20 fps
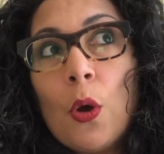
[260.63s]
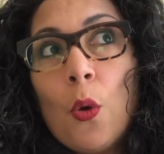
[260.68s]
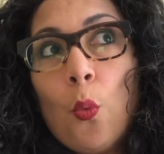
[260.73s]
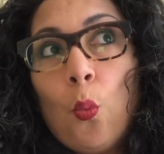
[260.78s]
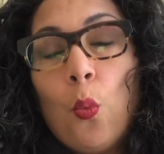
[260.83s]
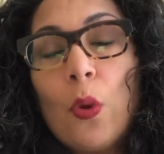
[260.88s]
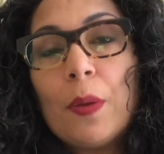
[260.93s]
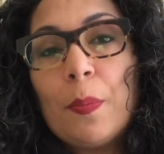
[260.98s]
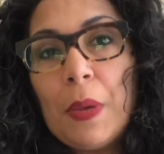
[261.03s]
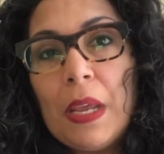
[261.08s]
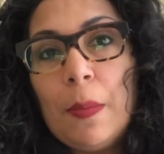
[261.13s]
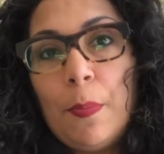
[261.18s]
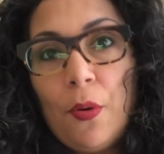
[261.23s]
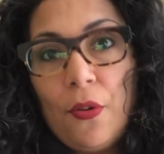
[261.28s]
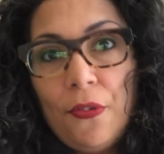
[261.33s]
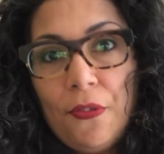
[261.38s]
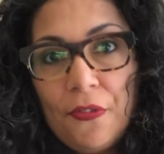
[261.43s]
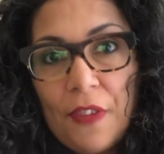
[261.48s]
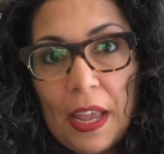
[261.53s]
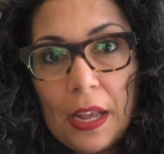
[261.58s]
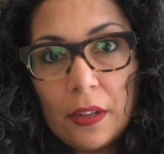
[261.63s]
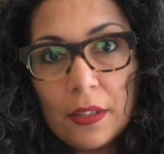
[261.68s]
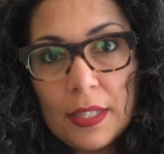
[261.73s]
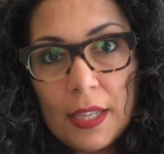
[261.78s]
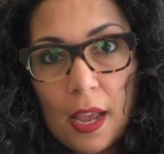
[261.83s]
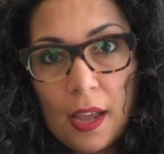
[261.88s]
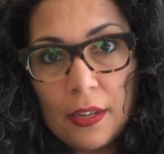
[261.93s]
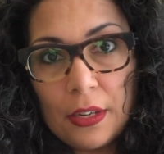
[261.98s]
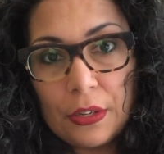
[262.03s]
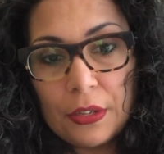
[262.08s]
what people fail
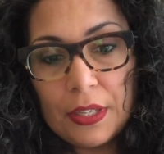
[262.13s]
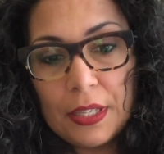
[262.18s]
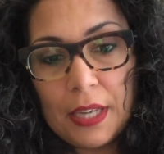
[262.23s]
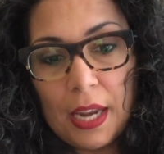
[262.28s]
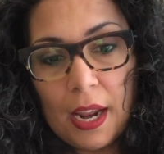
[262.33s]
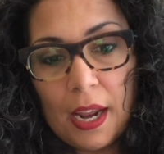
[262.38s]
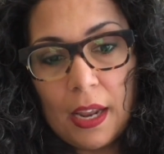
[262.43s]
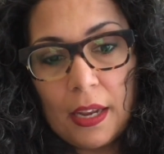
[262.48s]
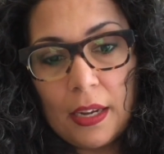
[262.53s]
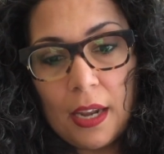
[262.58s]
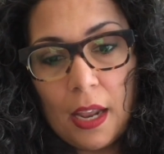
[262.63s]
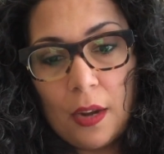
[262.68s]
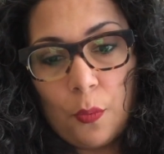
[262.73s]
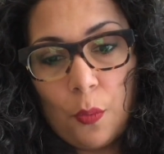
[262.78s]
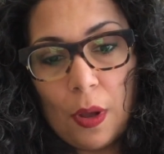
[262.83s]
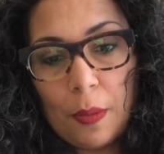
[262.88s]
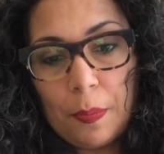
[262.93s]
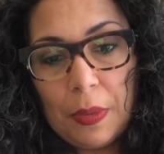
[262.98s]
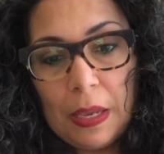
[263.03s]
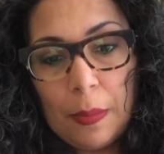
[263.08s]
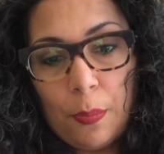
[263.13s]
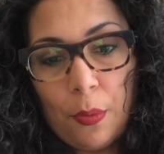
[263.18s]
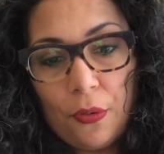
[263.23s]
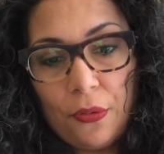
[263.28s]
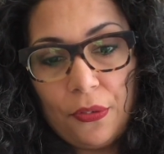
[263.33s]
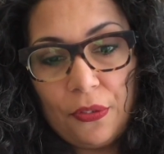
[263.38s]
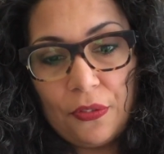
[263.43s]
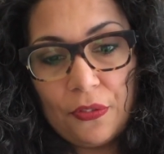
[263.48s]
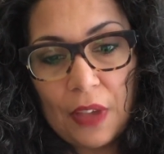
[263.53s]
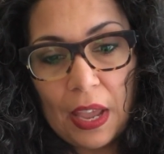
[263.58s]
to understand and what people
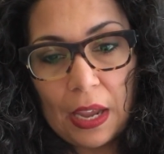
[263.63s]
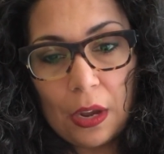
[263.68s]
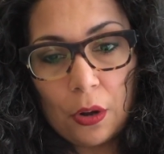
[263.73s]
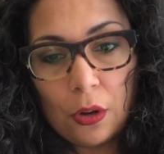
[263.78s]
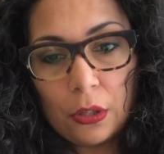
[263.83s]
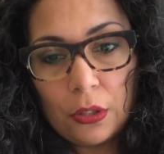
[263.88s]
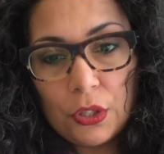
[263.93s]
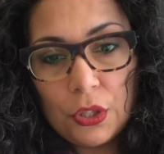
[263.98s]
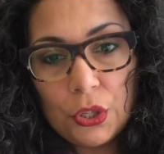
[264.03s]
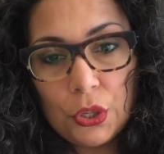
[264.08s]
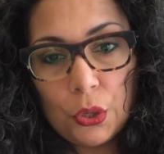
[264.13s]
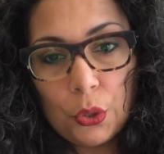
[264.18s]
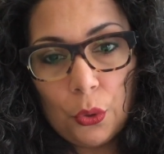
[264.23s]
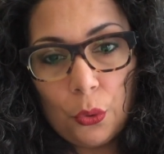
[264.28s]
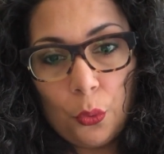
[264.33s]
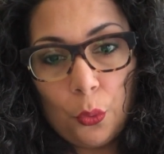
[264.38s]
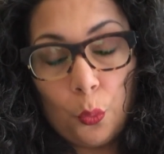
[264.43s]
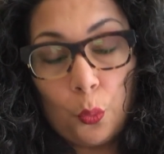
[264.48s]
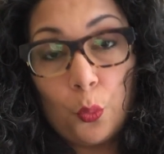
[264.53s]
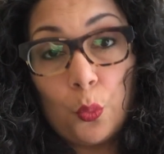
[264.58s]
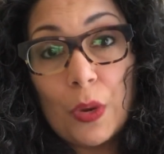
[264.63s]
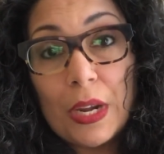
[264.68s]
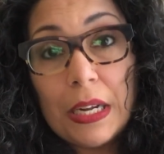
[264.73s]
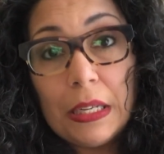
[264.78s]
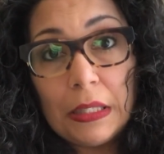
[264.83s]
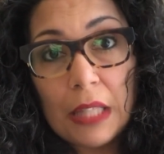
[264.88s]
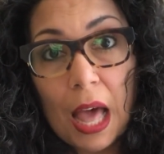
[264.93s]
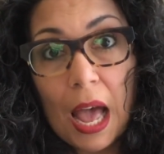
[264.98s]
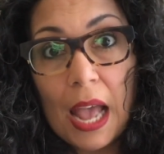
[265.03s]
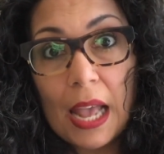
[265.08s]
fail to
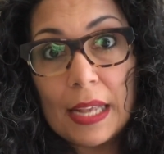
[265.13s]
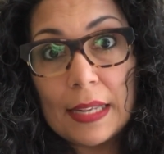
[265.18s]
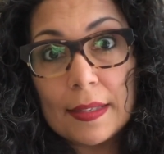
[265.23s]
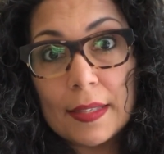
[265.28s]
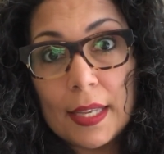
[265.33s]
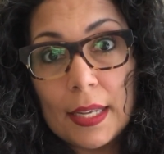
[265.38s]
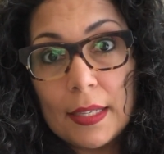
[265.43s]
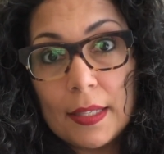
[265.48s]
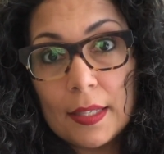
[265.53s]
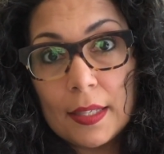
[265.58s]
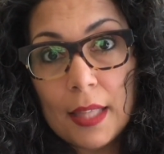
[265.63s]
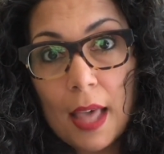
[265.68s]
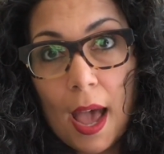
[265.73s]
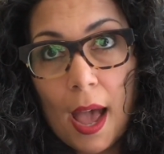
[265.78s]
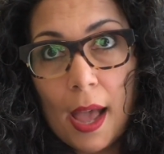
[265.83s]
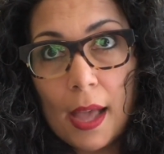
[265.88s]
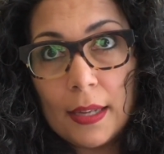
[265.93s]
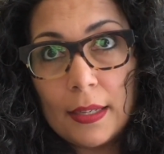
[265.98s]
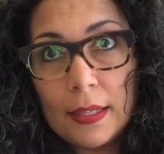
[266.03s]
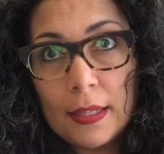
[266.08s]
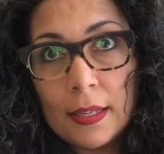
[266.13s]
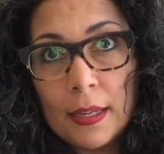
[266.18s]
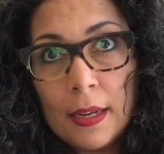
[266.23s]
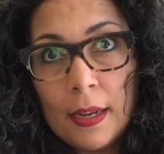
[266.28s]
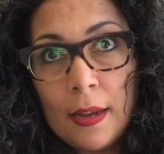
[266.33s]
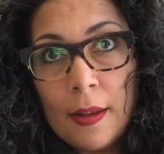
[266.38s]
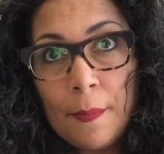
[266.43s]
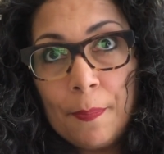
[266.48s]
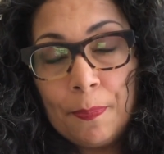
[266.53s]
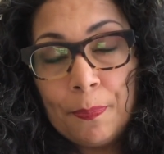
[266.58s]
realize is that
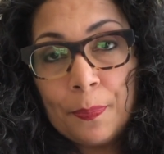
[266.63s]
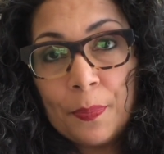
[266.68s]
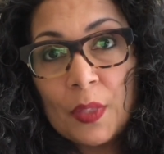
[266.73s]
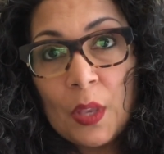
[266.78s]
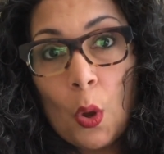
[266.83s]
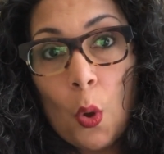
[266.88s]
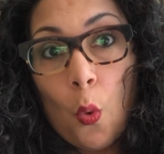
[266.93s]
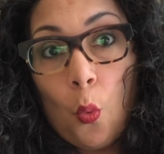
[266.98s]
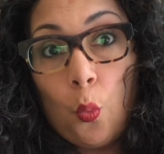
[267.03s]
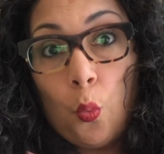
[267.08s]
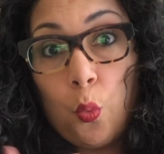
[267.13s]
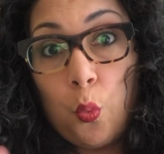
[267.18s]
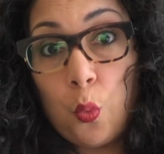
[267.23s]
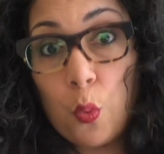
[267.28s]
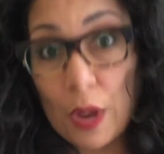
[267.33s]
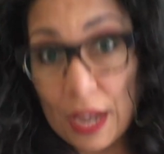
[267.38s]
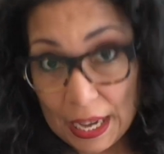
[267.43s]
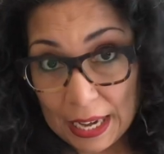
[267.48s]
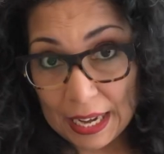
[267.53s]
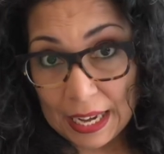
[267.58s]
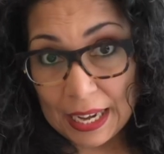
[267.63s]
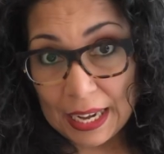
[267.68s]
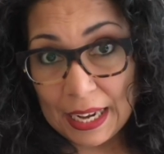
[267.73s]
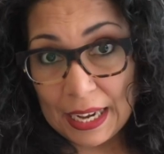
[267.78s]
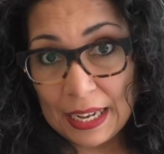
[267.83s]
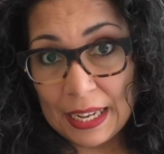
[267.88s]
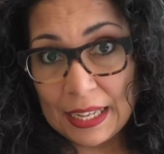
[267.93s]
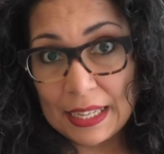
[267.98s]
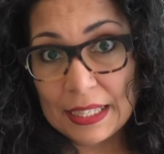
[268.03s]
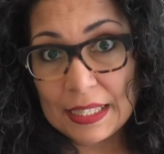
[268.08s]

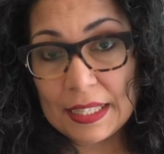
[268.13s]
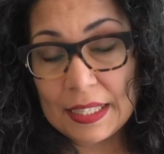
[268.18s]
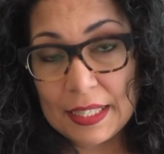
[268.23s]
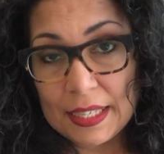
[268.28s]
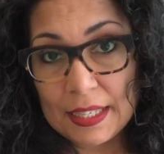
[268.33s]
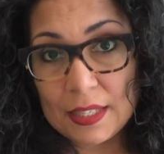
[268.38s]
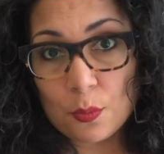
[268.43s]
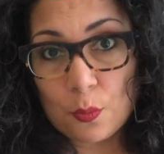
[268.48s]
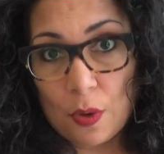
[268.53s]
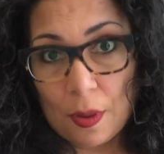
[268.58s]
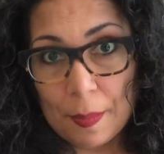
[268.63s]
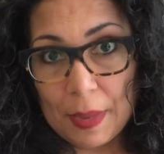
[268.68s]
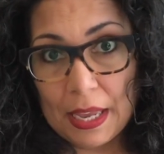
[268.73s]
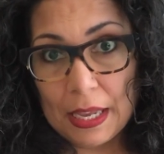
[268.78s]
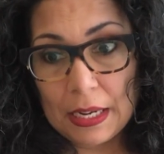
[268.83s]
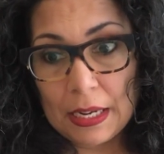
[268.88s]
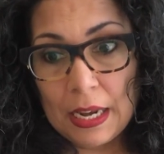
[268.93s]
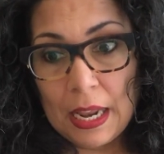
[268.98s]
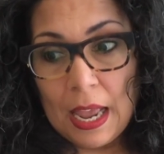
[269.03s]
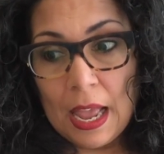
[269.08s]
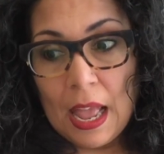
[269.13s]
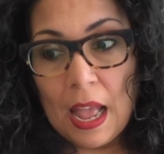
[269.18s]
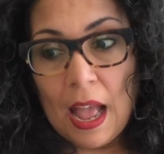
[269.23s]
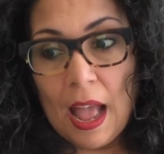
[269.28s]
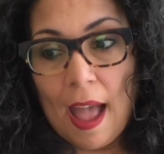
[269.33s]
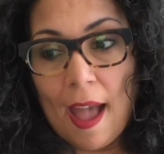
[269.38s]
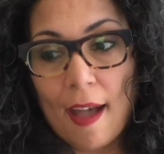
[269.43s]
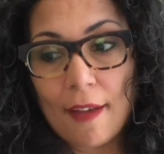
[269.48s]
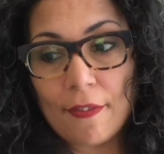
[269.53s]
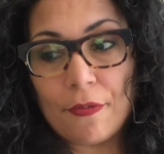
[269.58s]
we, cis women,
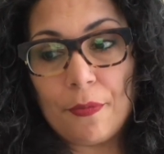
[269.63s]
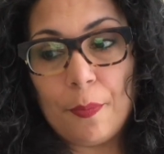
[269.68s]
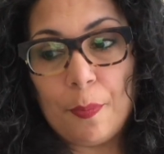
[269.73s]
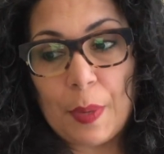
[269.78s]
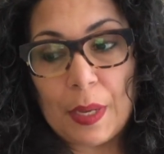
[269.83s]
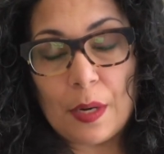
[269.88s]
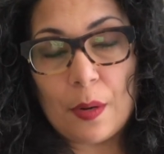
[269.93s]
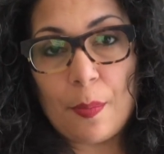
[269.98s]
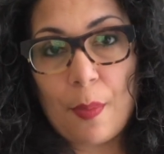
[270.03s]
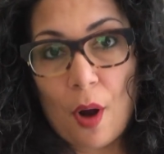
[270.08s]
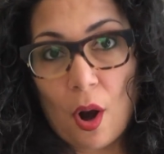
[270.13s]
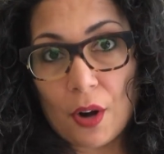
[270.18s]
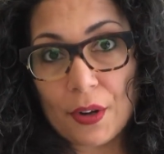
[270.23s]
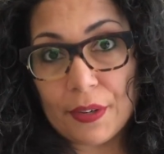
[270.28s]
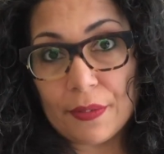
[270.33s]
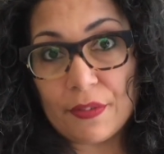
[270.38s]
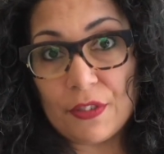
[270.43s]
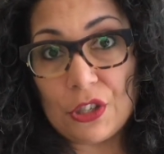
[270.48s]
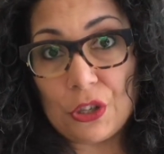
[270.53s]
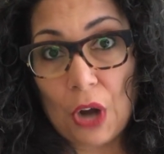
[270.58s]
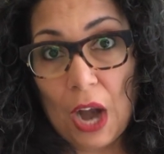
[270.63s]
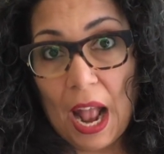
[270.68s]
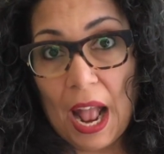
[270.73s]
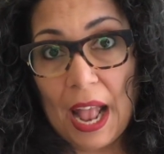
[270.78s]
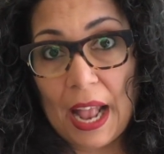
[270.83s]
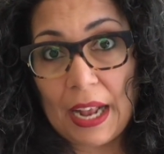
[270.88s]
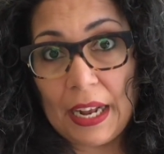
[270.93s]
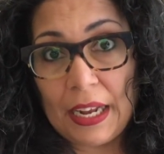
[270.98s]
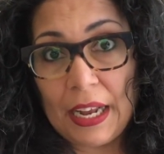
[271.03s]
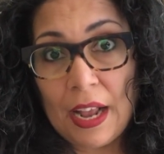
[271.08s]
have been a part of
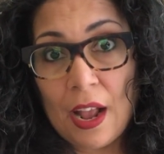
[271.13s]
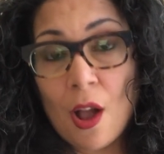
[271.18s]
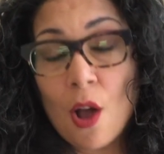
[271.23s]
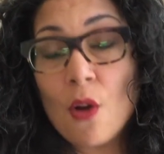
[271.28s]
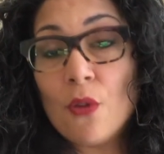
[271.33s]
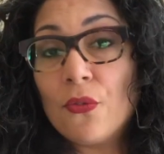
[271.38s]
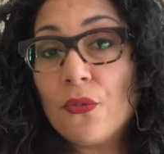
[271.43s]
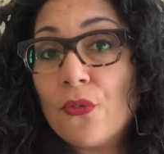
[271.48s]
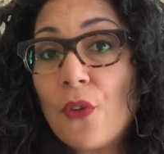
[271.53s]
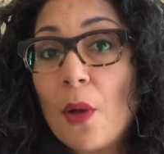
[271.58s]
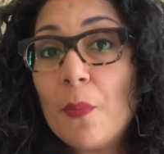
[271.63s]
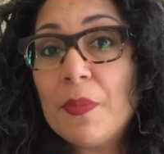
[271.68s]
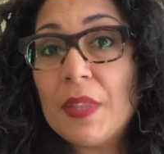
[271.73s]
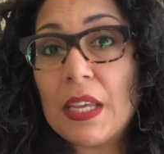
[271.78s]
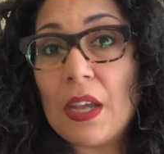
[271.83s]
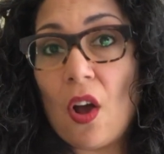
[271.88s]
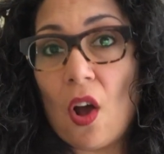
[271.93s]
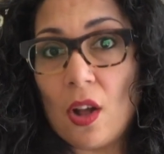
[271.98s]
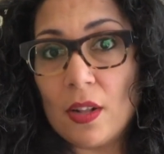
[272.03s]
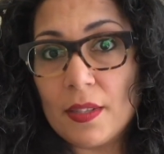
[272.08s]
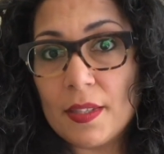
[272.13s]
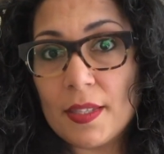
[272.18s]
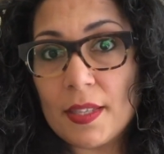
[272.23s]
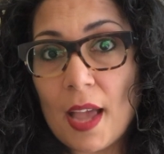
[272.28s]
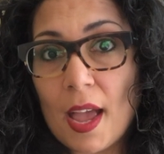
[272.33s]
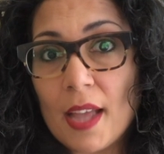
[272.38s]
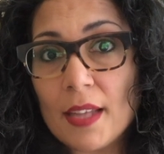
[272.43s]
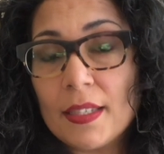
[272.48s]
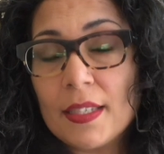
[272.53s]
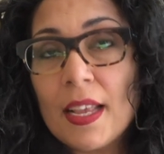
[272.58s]
drag from the
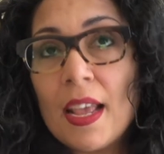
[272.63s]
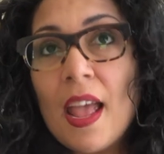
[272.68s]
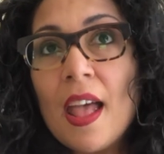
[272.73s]
onset.